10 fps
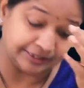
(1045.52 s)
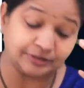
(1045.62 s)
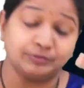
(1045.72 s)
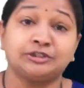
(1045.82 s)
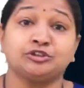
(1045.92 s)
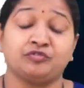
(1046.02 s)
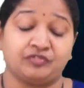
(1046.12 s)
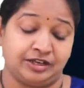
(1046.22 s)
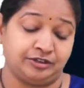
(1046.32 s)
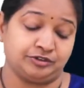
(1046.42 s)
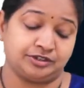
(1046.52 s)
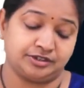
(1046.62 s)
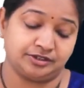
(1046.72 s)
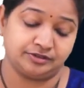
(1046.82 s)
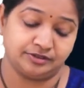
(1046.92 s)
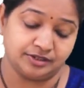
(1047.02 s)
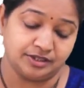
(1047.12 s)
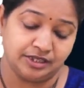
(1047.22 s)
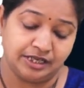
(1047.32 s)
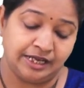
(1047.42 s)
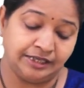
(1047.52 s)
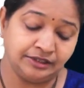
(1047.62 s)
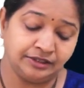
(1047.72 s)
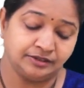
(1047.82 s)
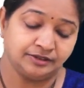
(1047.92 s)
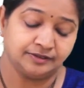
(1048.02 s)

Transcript: this much of values. And